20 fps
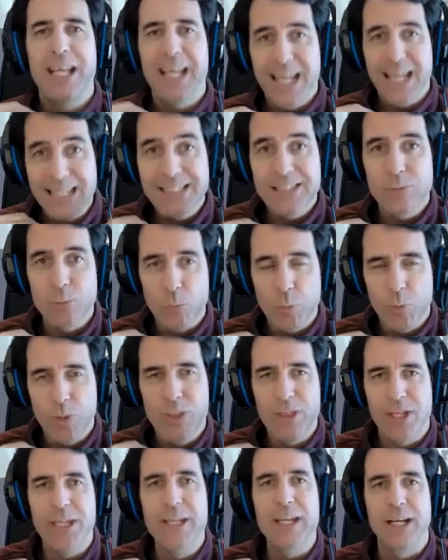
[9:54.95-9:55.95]
is
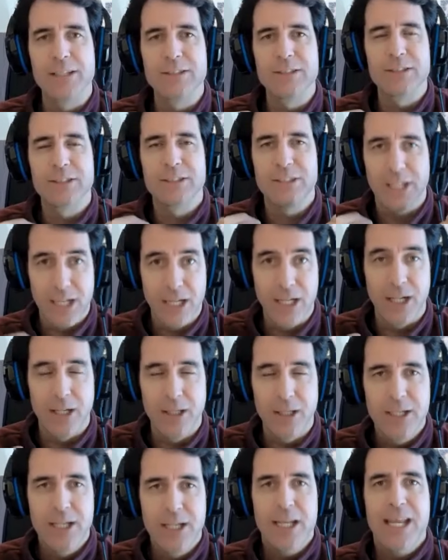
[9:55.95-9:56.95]
within us
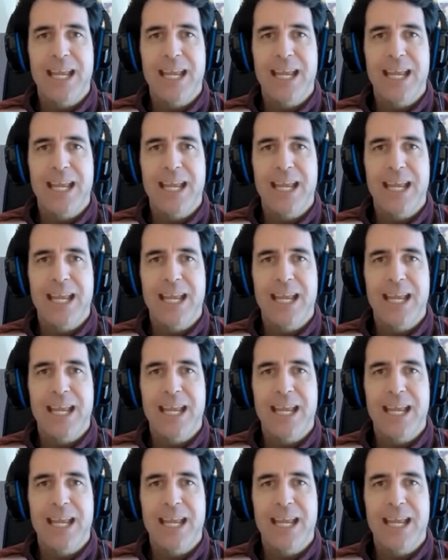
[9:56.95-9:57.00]
still,